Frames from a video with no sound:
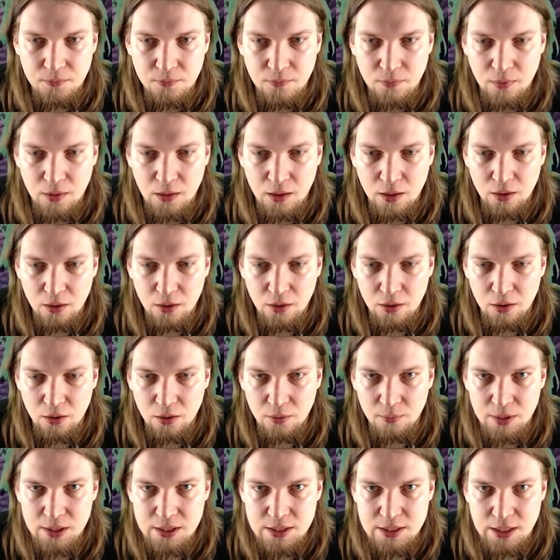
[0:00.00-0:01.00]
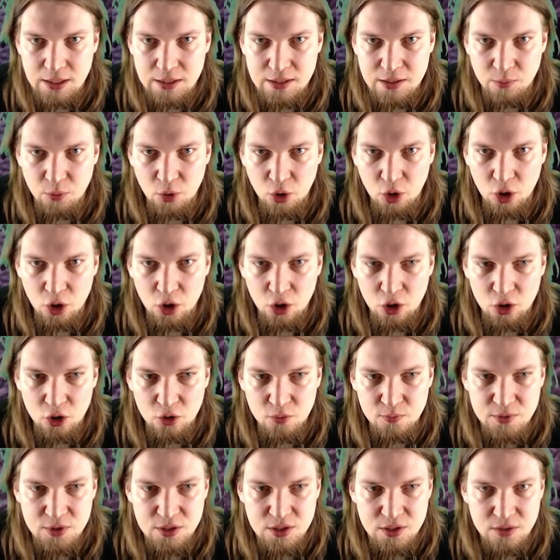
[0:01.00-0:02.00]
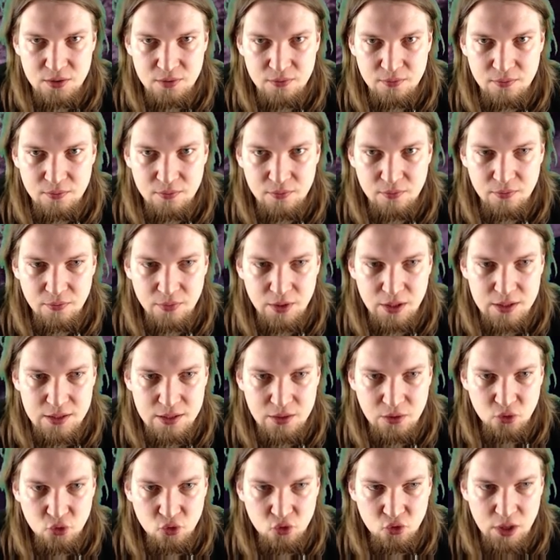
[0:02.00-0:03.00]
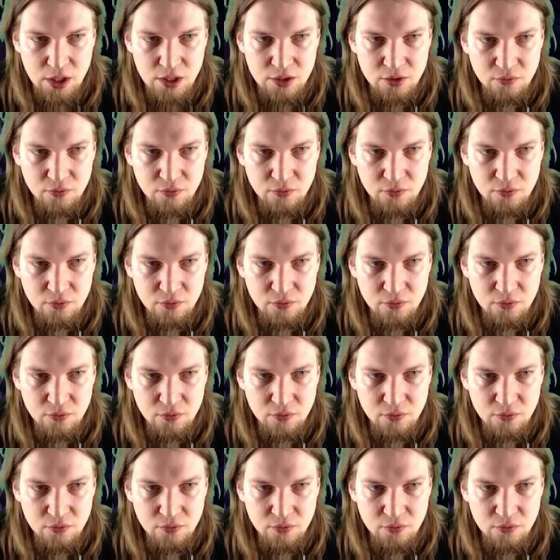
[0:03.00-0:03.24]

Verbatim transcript: Um, let's take some herbs. There's a crate over